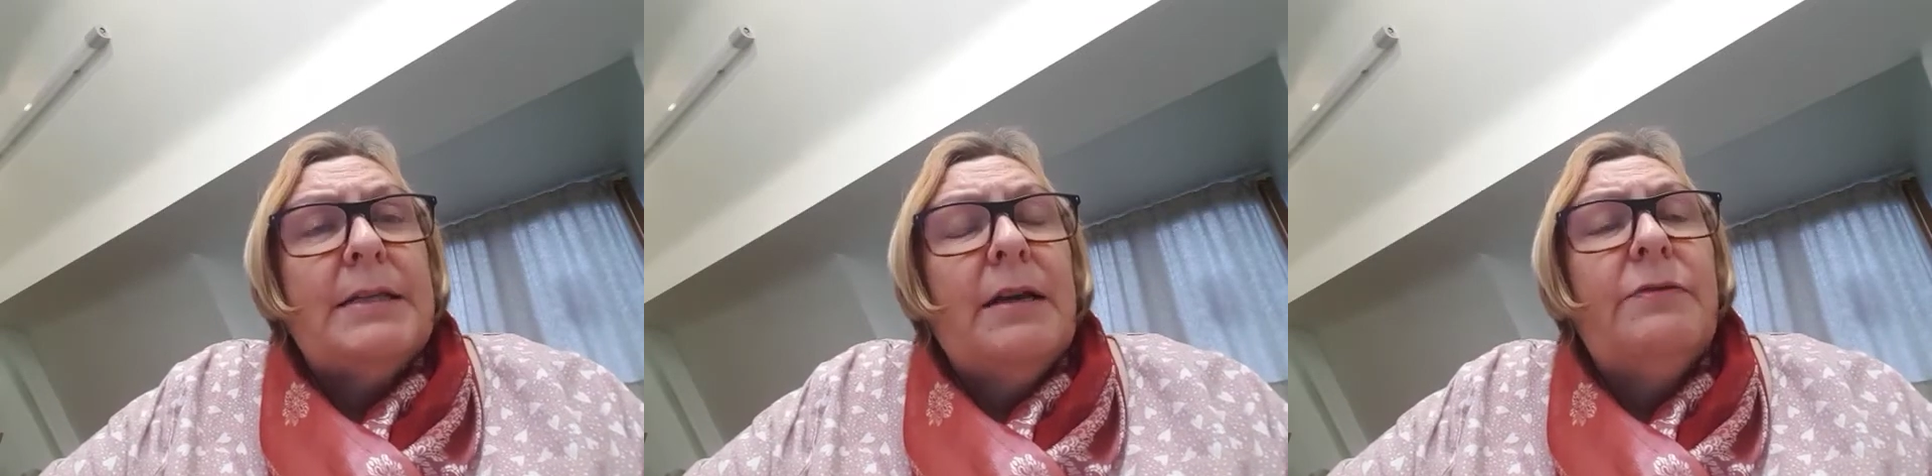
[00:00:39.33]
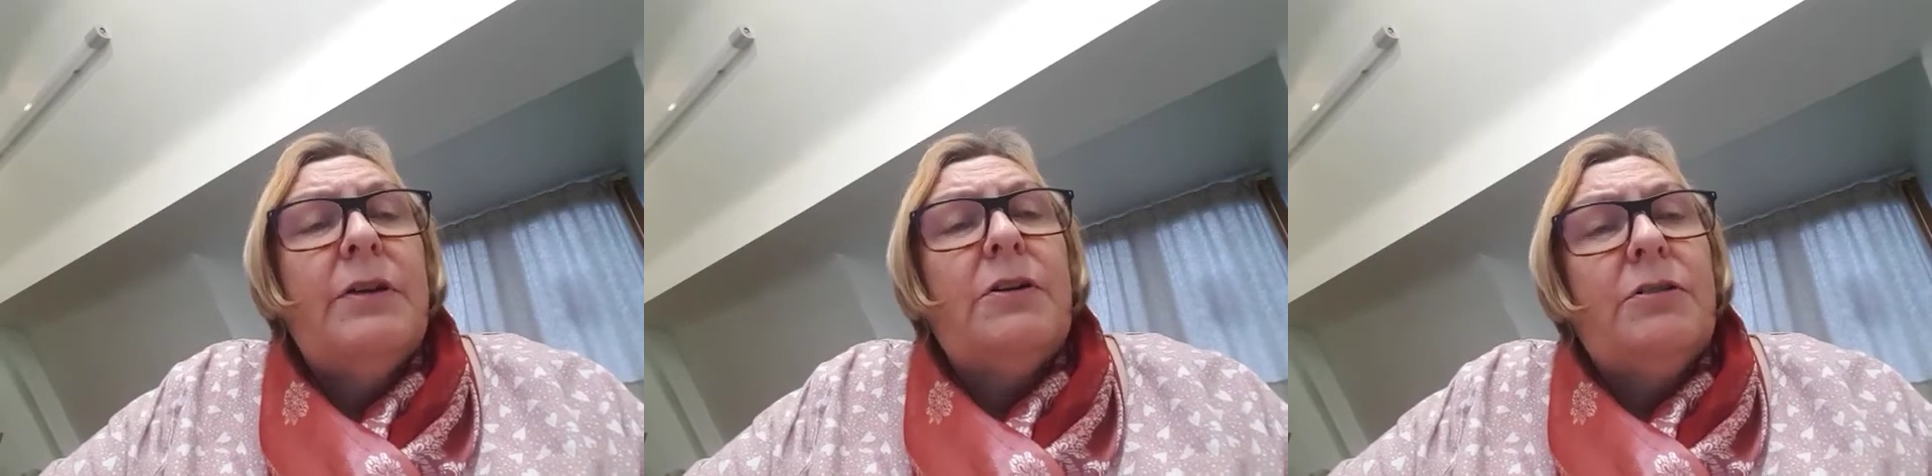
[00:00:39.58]

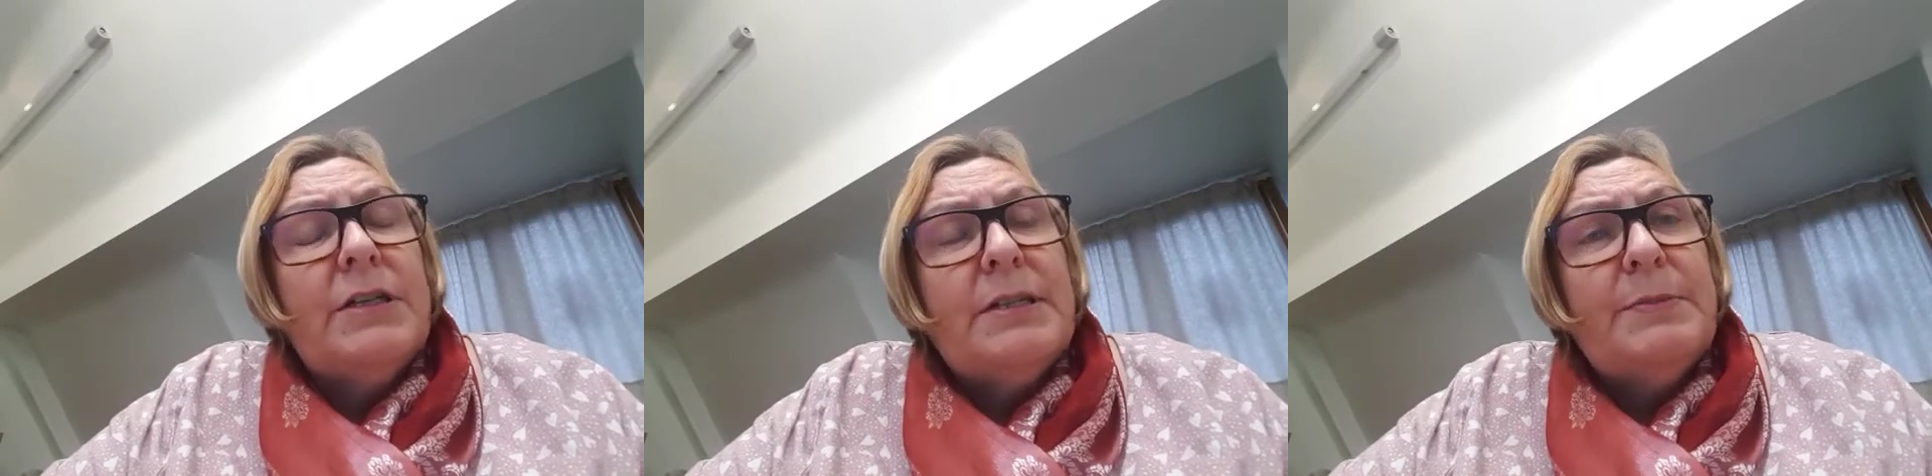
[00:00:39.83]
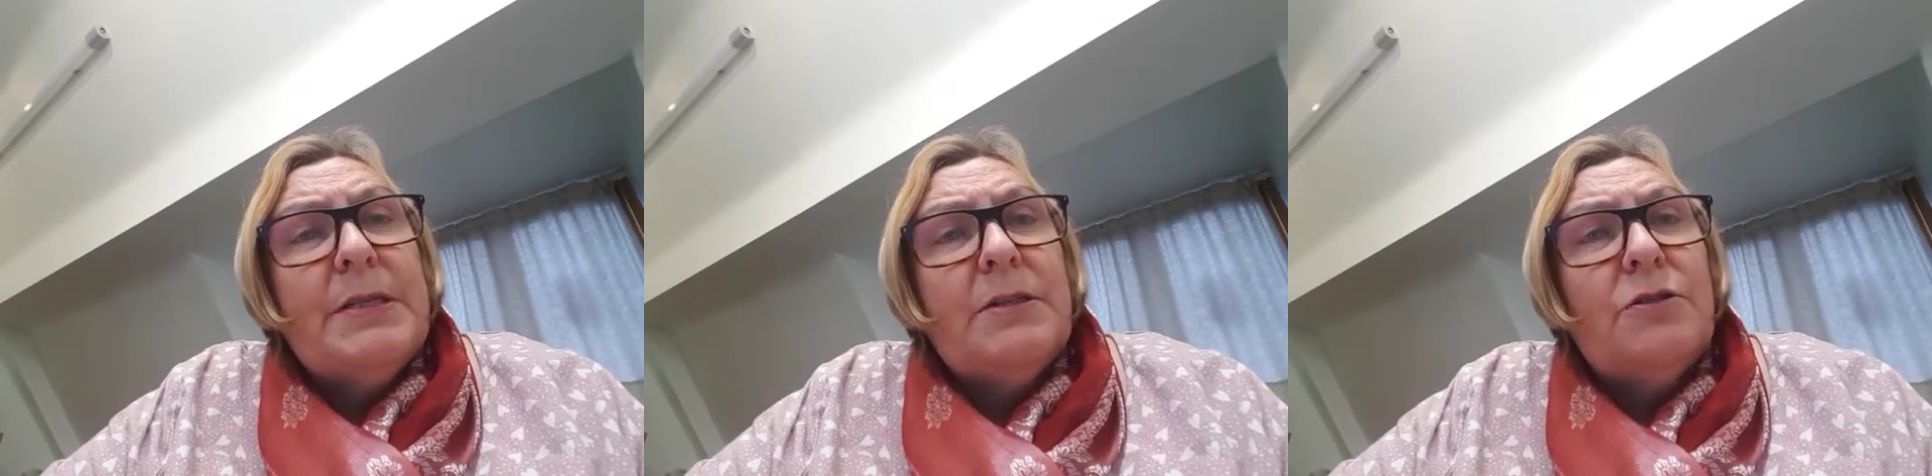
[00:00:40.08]
of the
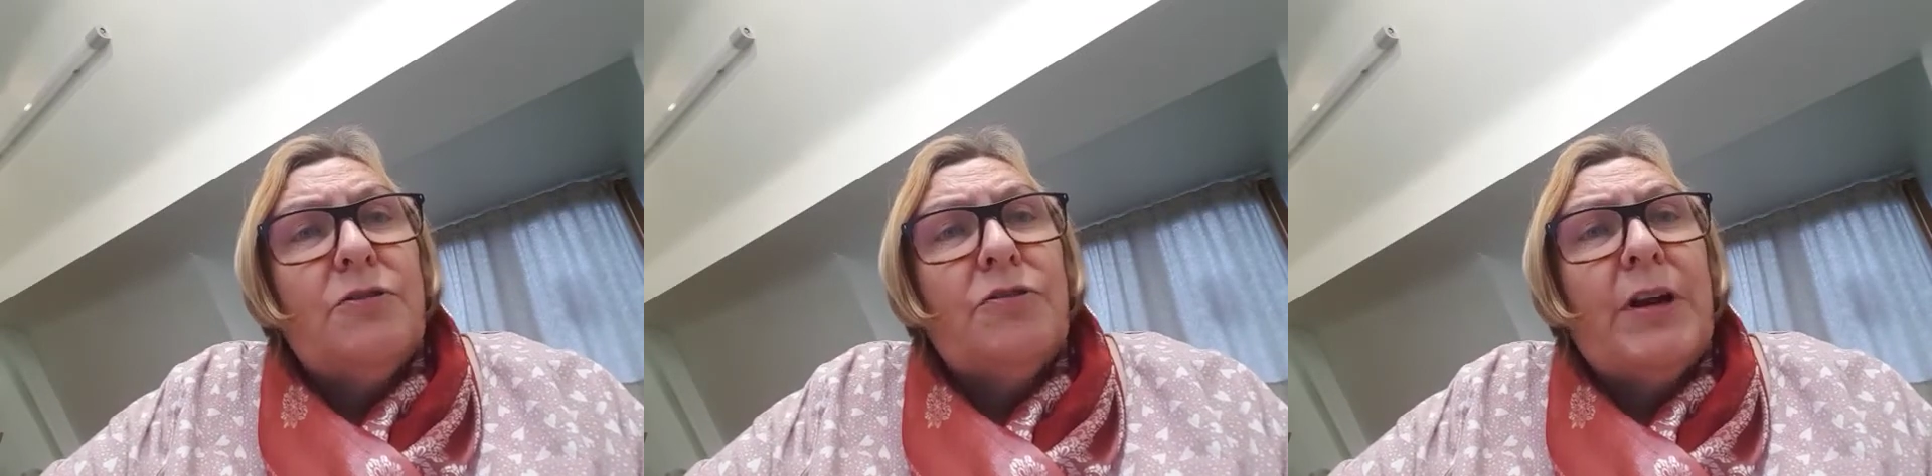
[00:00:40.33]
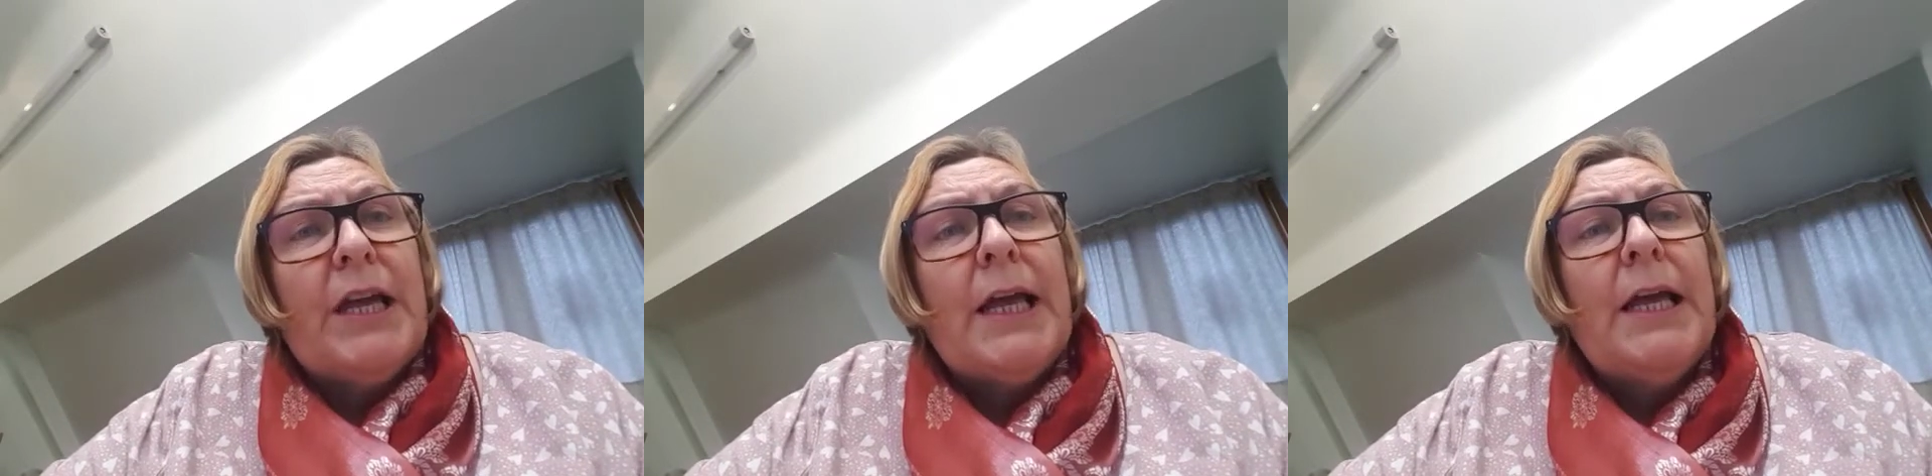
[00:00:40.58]
Christmas
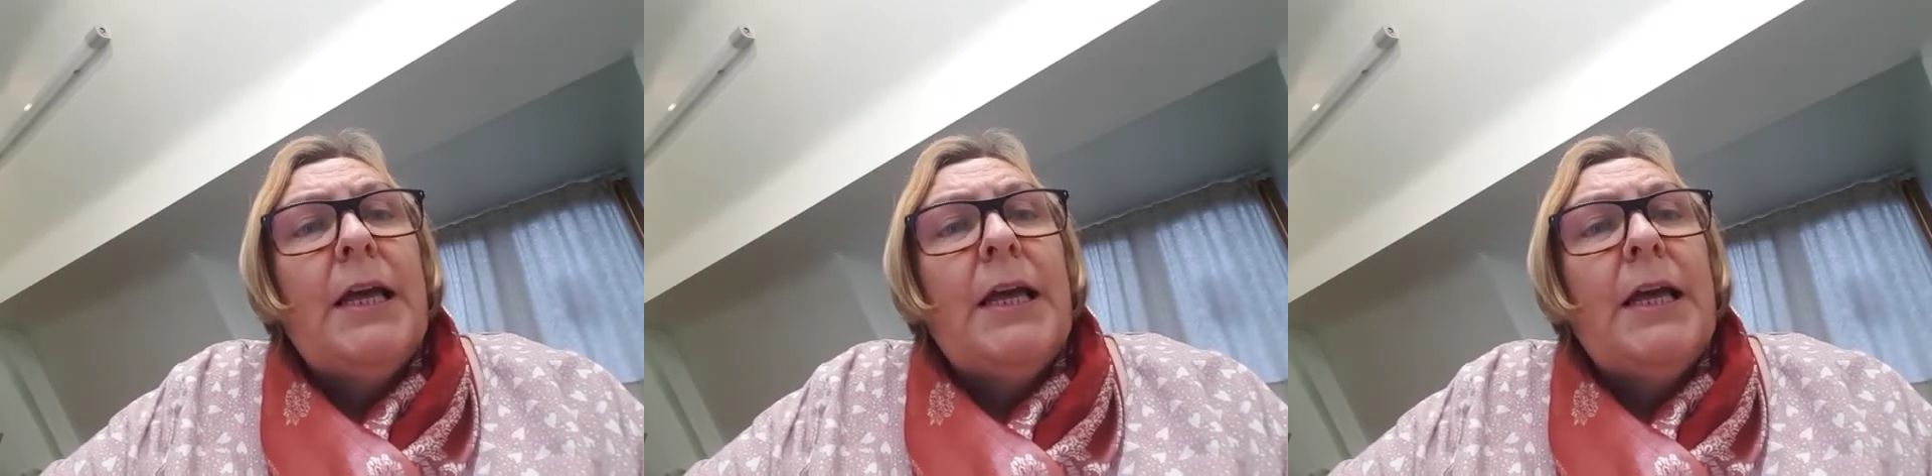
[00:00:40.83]
story